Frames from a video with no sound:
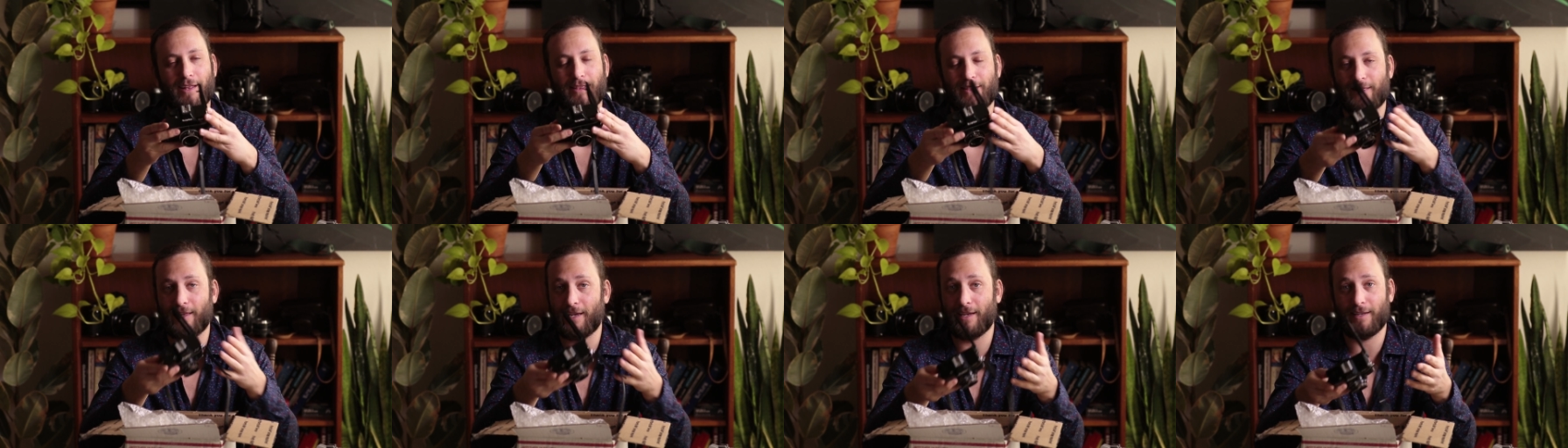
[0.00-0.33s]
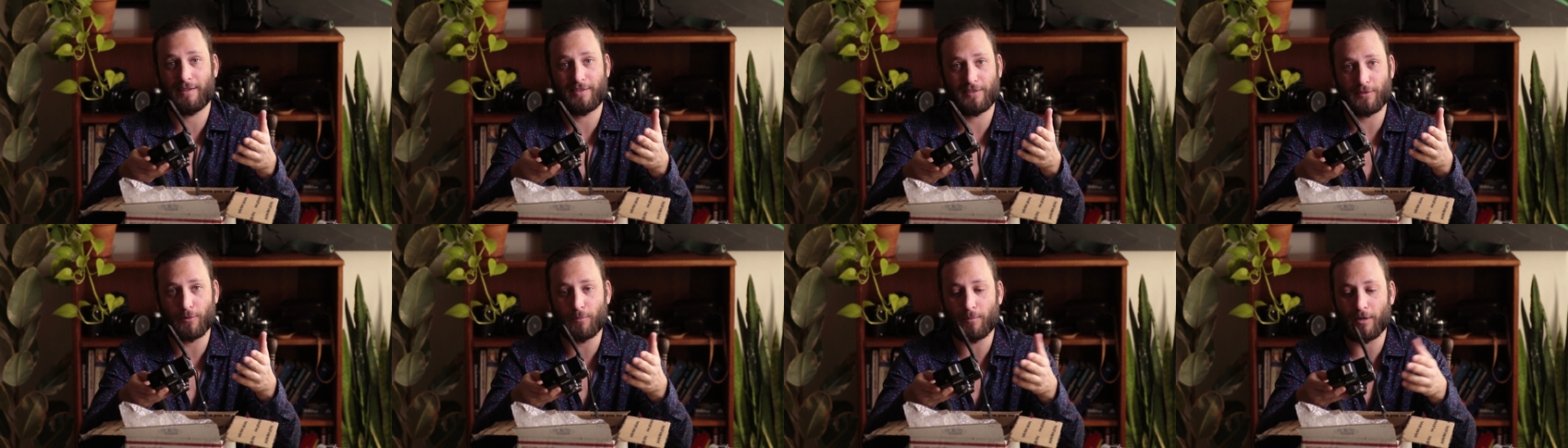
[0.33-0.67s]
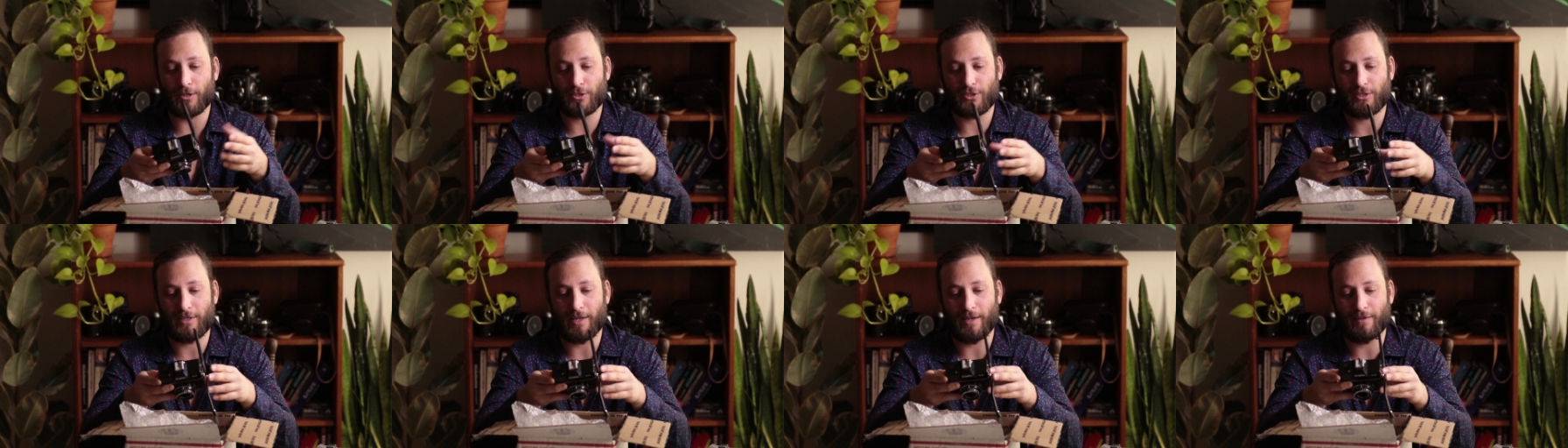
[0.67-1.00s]
Thanks so
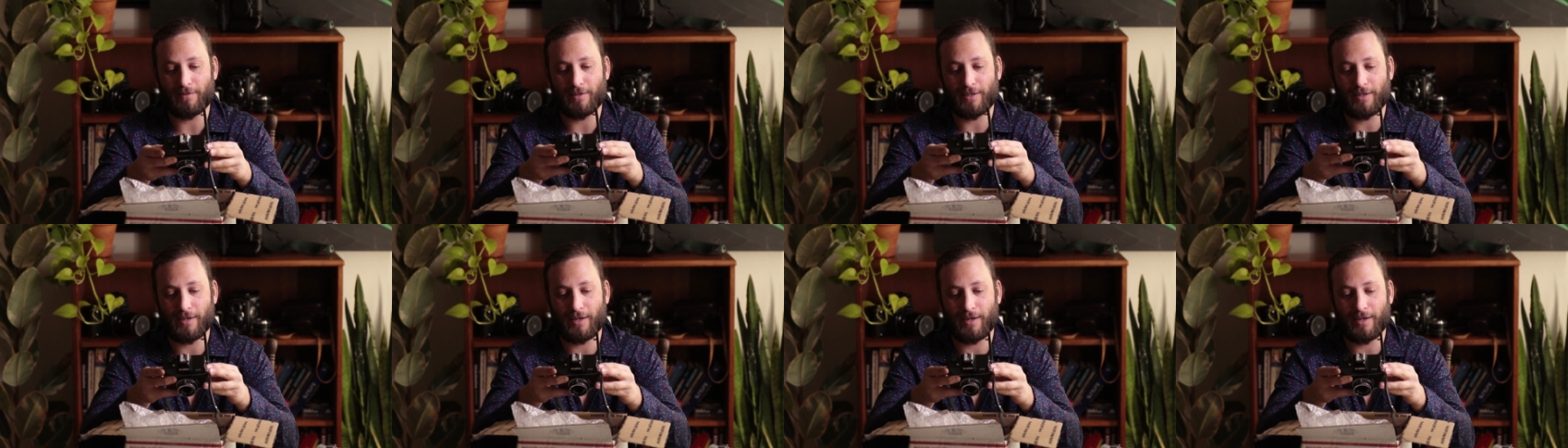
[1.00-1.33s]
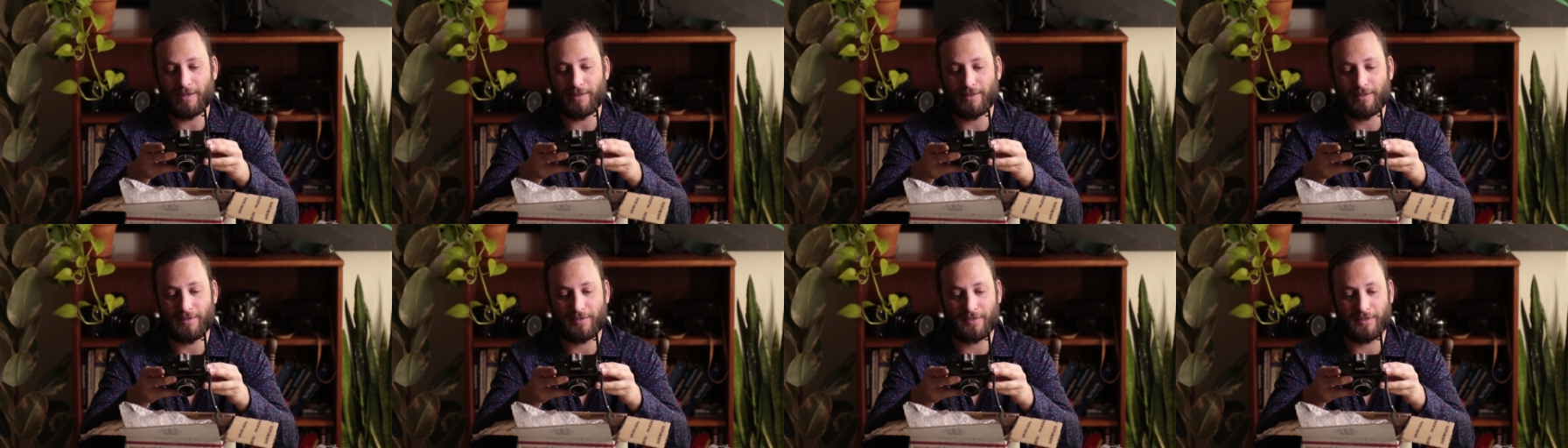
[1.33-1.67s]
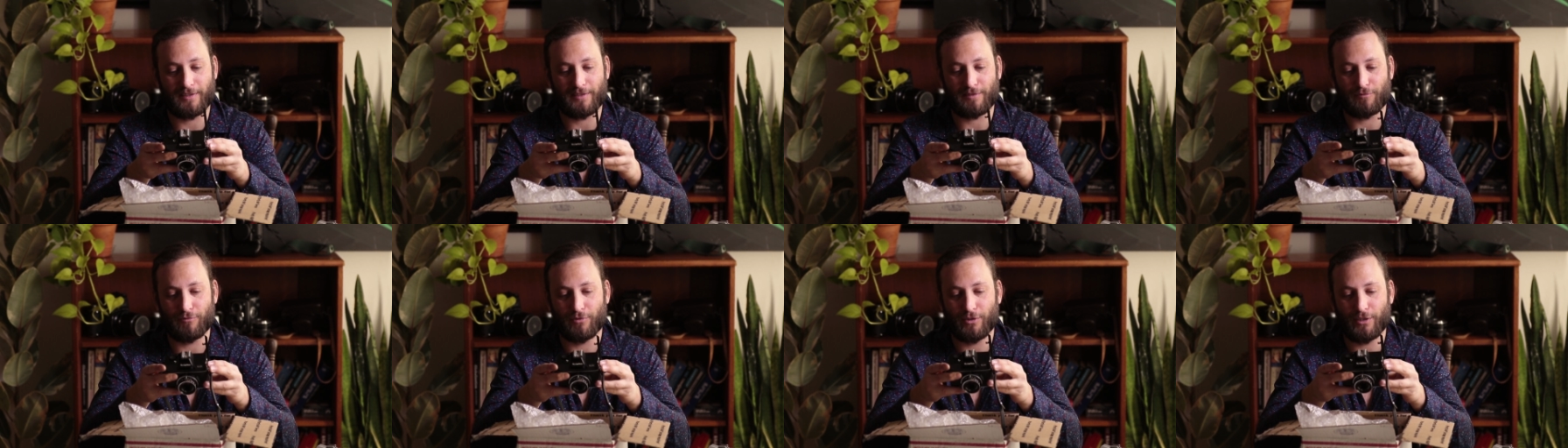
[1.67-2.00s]
much, David. Uh, this
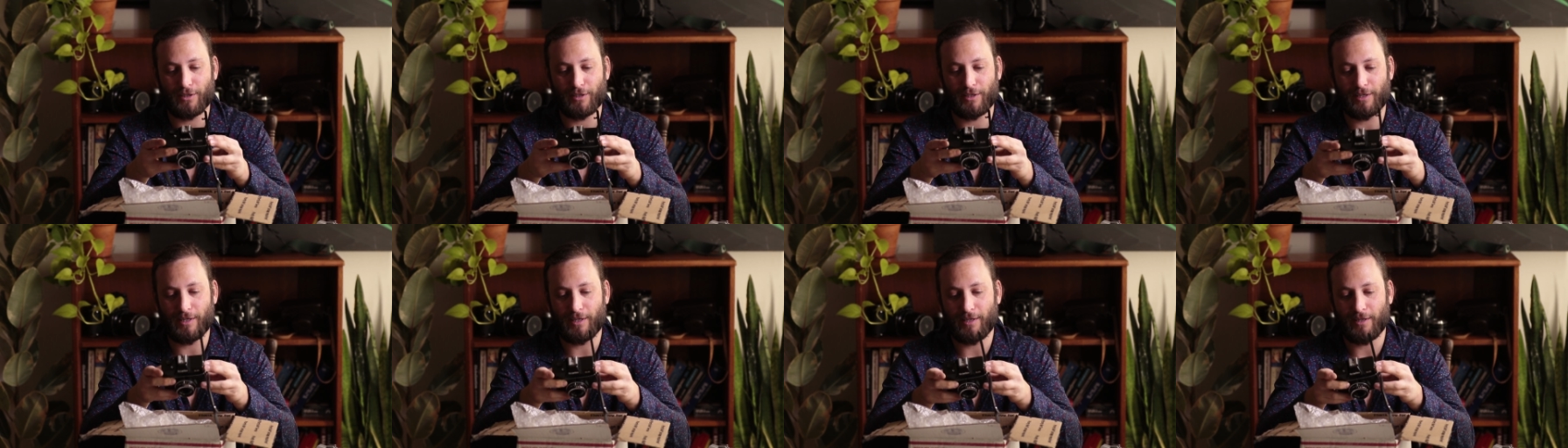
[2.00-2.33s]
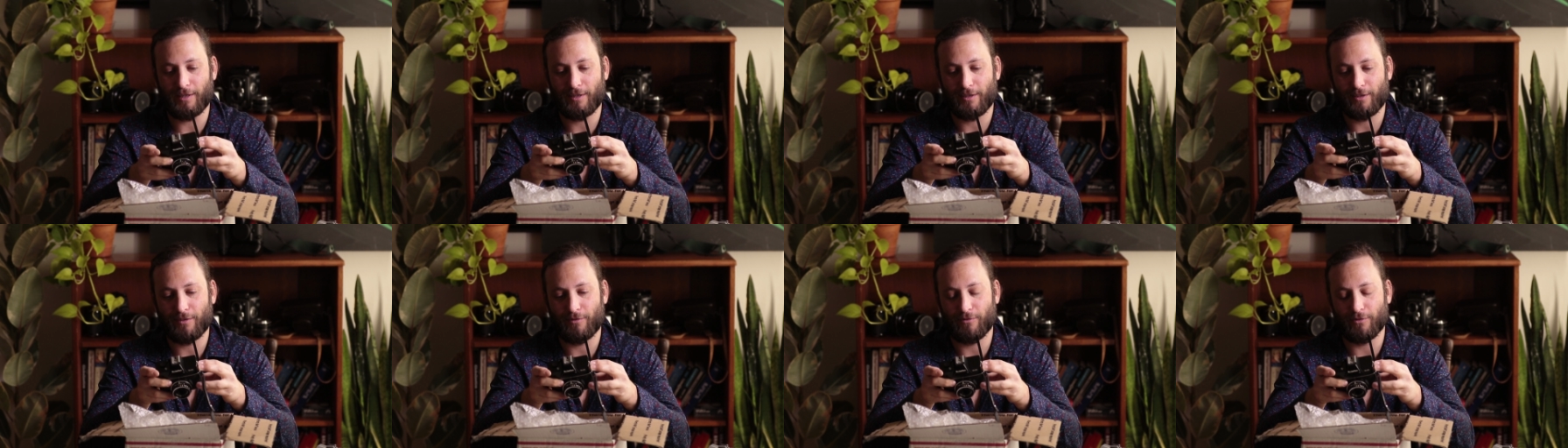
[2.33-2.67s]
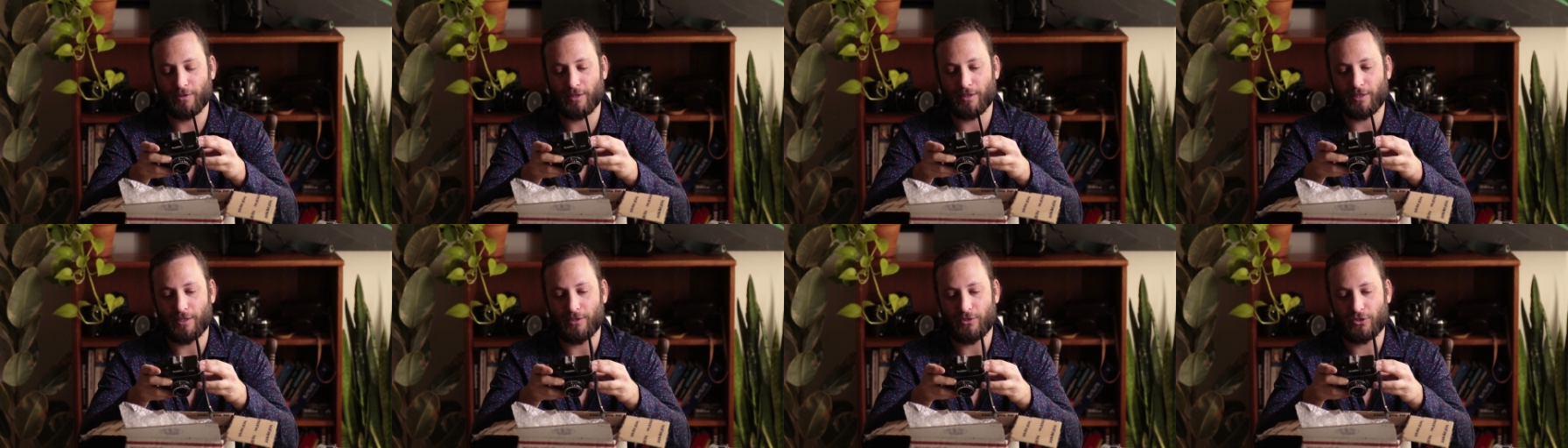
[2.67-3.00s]
is really,
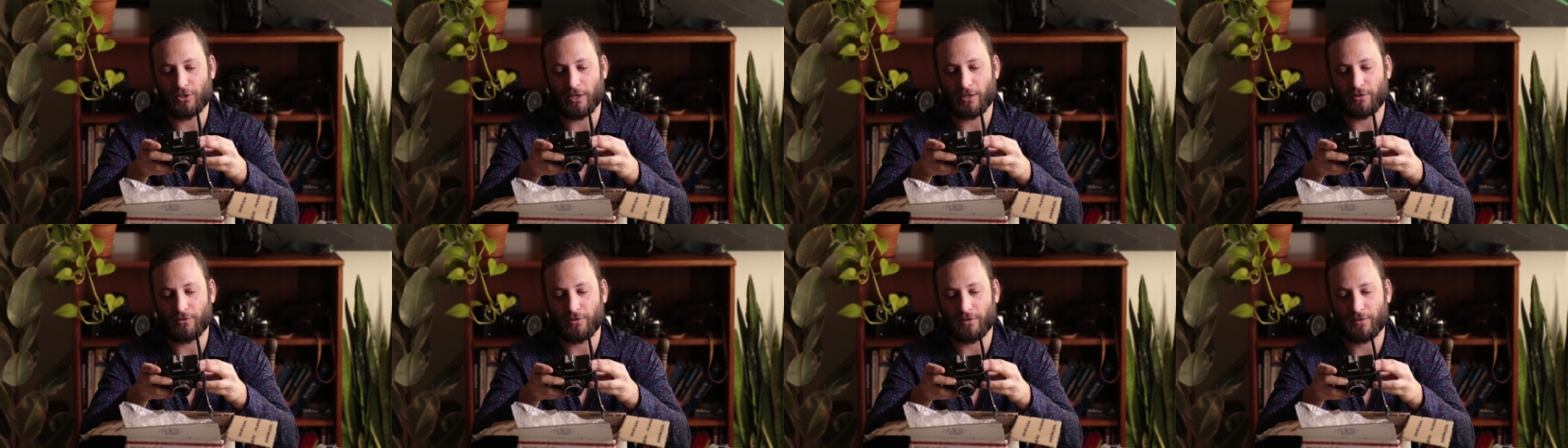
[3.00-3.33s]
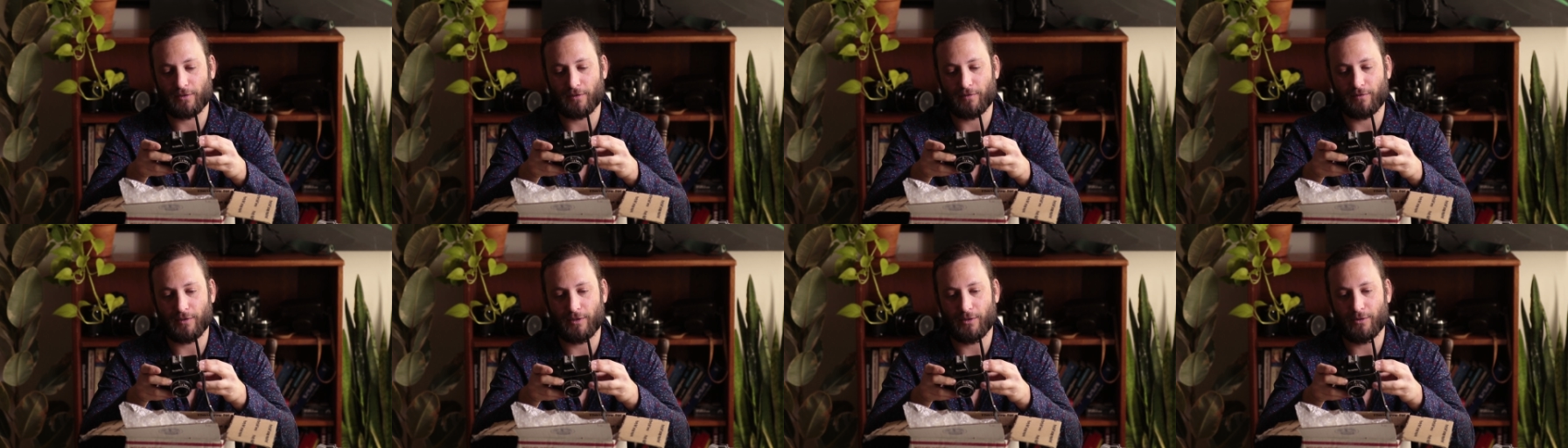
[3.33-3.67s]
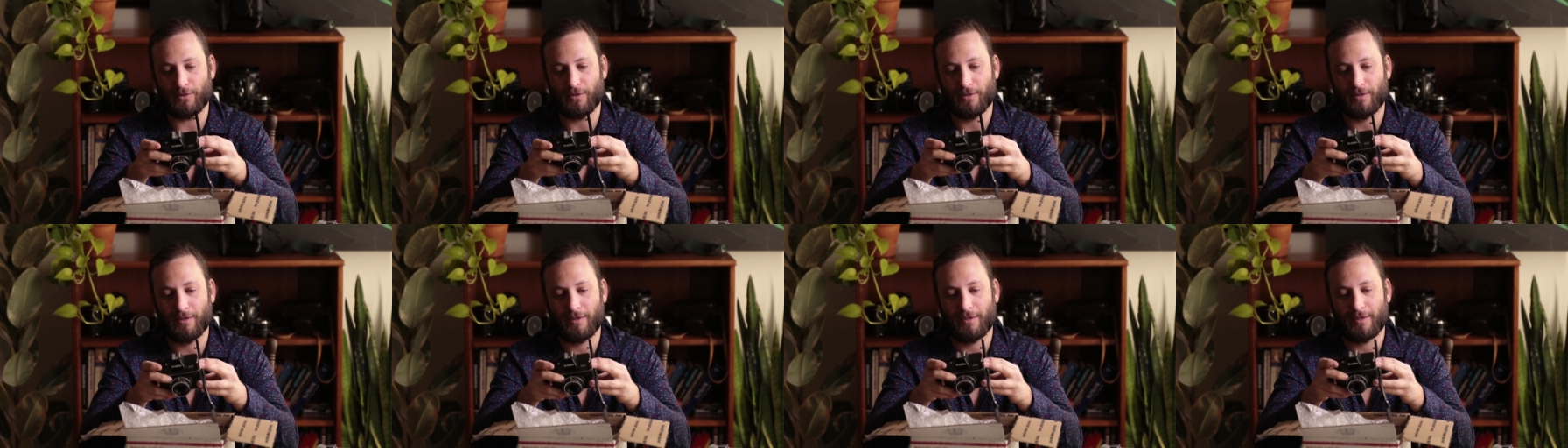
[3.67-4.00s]
really generous of you.